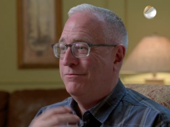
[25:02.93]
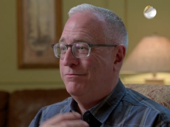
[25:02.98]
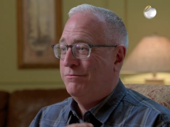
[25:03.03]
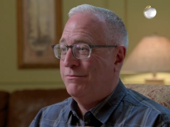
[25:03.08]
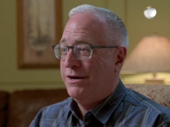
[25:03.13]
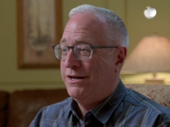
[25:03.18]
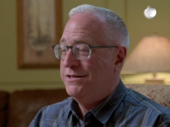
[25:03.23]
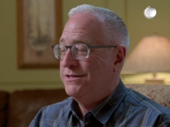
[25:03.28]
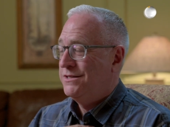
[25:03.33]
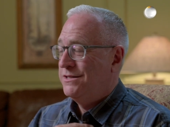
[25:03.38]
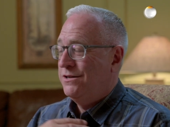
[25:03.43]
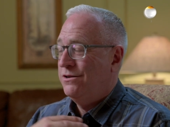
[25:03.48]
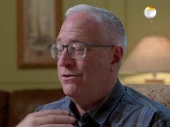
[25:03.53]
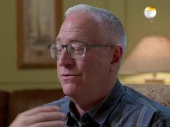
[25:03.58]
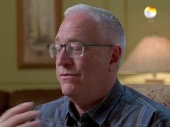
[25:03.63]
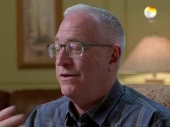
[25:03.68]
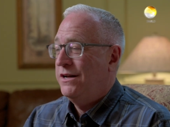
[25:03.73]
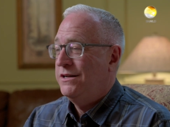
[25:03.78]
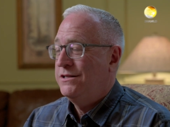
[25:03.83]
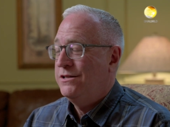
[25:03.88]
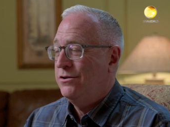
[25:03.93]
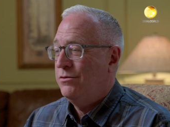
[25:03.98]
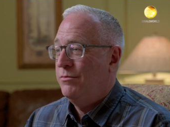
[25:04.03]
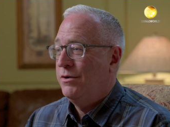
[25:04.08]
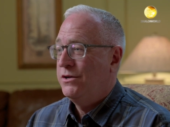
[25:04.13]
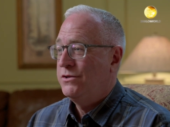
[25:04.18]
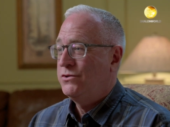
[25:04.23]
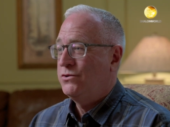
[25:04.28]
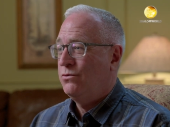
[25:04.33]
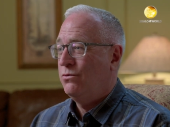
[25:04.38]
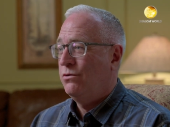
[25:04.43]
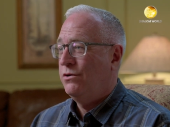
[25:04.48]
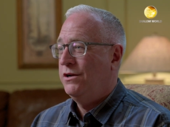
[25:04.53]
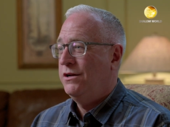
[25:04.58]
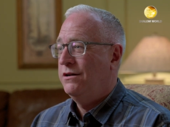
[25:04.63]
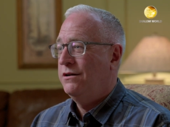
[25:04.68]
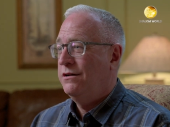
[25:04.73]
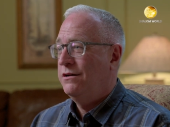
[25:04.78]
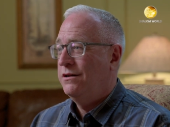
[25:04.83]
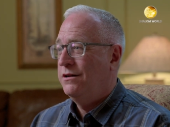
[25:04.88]
myself. I tell my
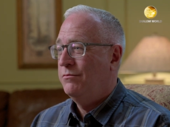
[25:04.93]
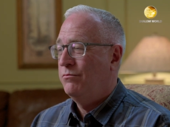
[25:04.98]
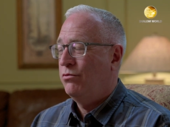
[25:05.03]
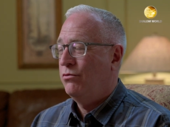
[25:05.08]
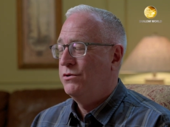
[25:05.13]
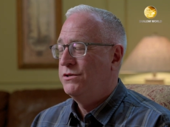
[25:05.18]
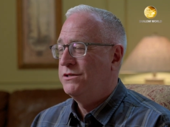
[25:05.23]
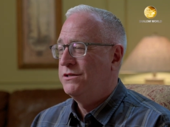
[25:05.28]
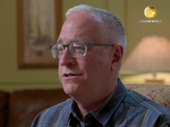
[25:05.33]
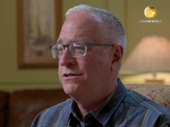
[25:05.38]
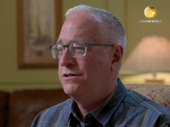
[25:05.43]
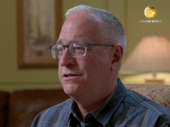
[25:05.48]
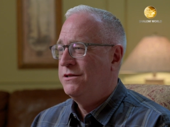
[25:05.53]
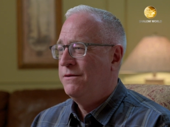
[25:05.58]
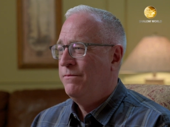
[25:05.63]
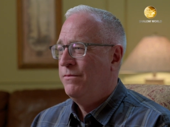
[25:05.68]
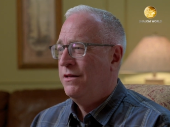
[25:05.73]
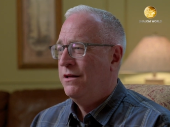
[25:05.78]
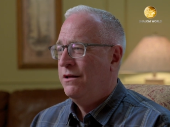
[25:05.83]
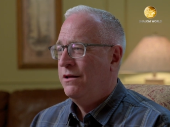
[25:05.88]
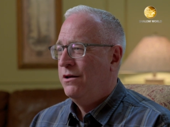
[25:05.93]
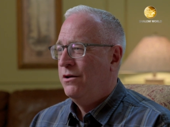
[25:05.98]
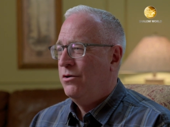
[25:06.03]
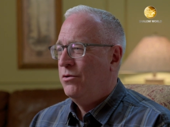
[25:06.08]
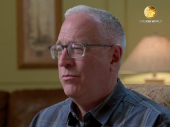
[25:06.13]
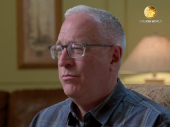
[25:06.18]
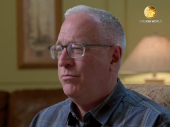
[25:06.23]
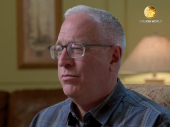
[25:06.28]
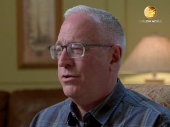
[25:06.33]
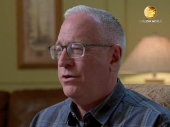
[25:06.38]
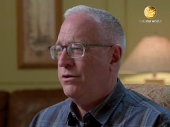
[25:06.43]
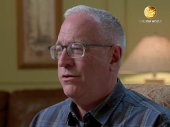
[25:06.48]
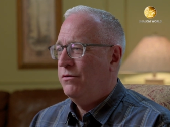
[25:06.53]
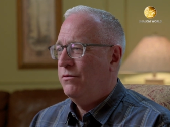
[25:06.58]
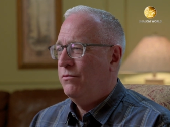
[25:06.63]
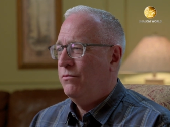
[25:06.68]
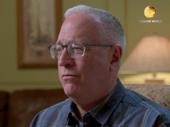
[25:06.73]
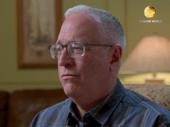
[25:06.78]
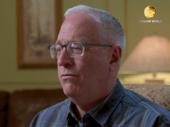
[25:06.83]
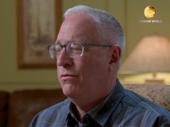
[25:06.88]
story in, in prisons. But
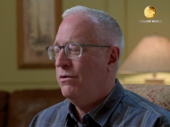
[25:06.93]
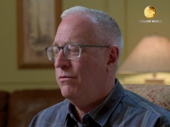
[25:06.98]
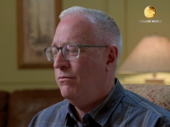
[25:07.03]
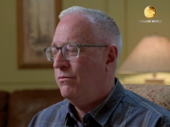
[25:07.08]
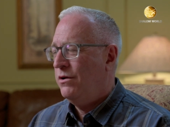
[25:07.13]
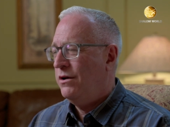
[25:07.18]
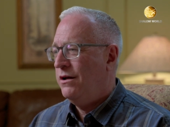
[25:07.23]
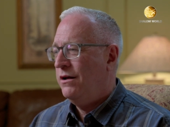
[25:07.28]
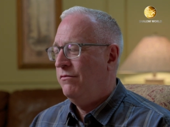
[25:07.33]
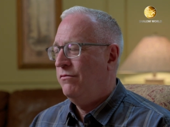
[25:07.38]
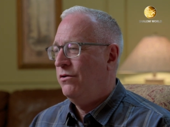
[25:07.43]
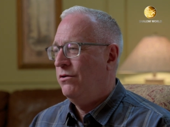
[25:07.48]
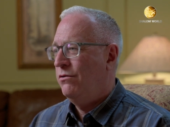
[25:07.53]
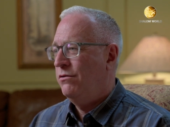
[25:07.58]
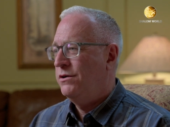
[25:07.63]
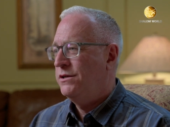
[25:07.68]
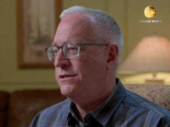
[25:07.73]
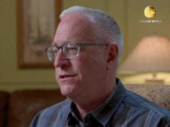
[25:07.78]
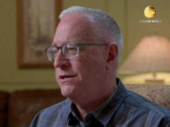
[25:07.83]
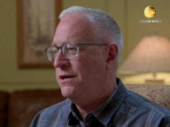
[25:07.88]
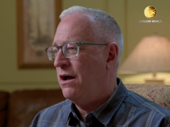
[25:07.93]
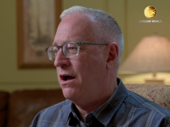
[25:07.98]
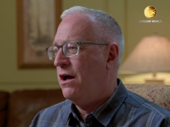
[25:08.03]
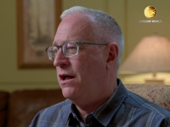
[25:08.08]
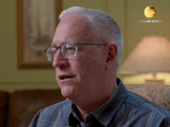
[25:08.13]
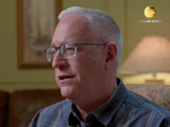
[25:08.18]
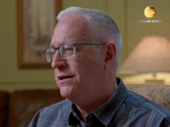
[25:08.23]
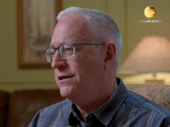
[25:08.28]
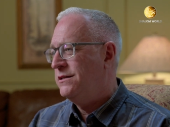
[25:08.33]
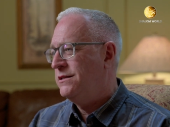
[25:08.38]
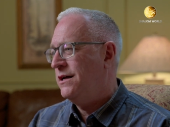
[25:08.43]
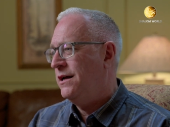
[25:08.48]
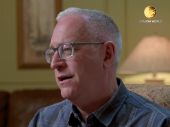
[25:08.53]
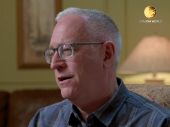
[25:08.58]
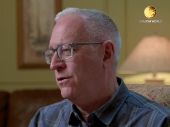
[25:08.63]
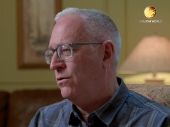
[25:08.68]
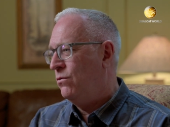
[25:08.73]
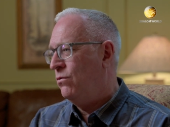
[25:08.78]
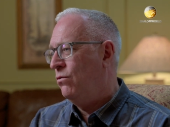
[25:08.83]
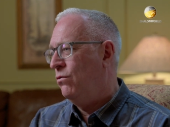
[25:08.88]
what, what I've learned is God can
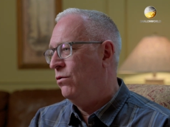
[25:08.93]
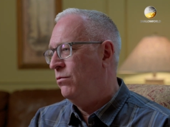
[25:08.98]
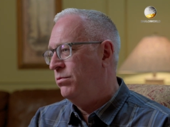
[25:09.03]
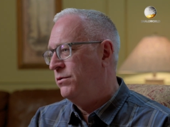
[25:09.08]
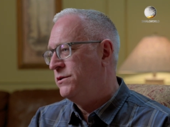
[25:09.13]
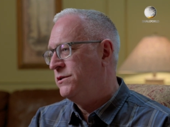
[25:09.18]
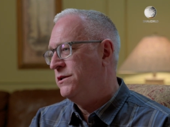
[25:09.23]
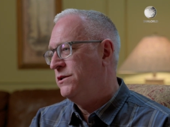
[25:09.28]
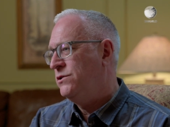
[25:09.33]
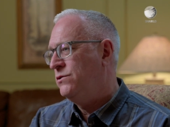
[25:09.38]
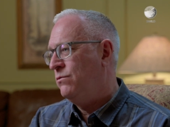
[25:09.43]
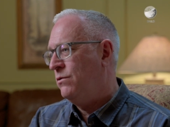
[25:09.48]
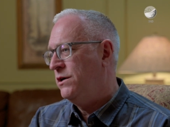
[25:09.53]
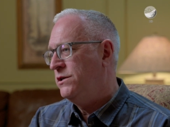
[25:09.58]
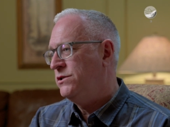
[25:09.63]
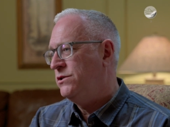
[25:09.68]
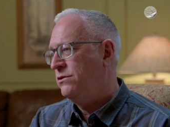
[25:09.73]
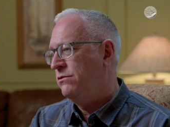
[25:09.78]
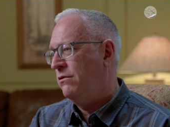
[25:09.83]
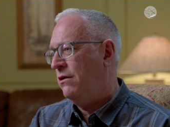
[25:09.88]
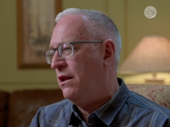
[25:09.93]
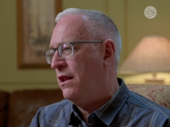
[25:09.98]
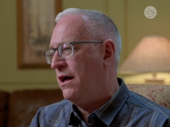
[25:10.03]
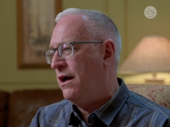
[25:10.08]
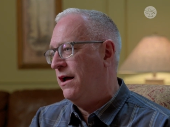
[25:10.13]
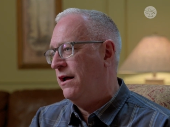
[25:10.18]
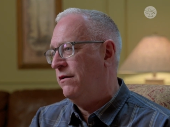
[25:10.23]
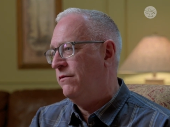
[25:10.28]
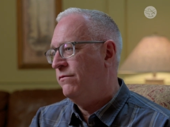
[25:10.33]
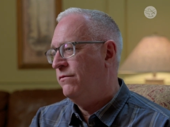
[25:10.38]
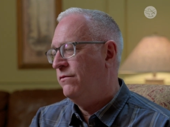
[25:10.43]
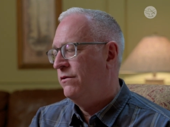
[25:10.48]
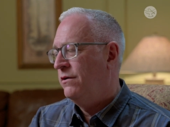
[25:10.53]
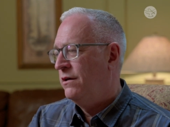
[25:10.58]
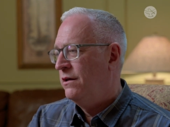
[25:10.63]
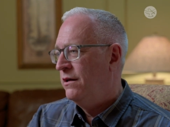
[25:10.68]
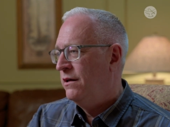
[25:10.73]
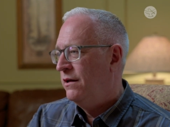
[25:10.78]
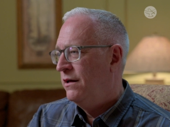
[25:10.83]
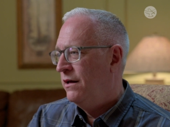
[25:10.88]
take a horrible situation in your life
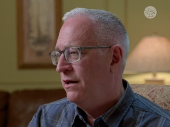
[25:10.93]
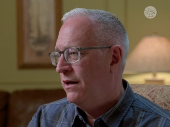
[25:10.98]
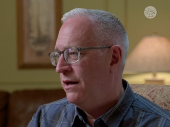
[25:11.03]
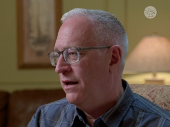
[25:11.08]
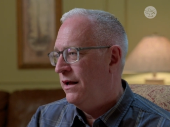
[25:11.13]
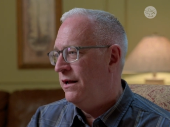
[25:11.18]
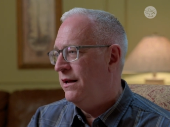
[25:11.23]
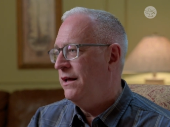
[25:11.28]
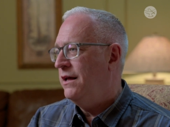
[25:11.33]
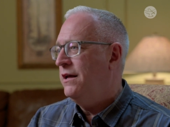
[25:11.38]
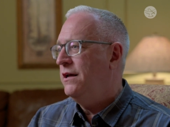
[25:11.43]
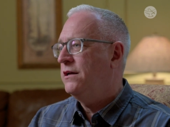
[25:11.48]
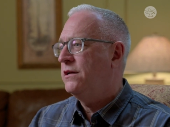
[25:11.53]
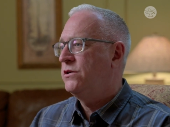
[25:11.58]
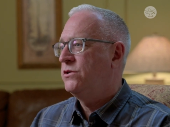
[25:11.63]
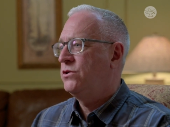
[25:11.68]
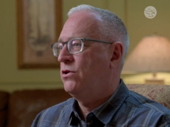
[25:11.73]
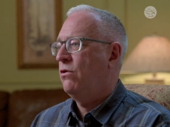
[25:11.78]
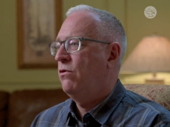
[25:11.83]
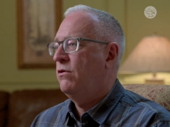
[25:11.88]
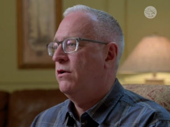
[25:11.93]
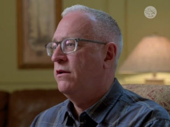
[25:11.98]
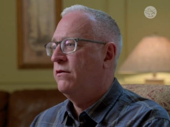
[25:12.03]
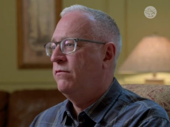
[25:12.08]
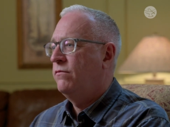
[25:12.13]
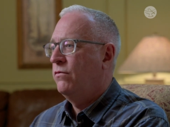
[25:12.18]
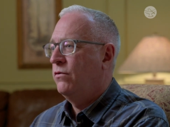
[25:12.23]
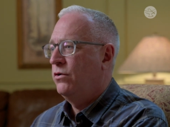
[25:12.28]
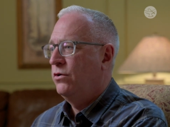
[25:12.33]
and He can turn it for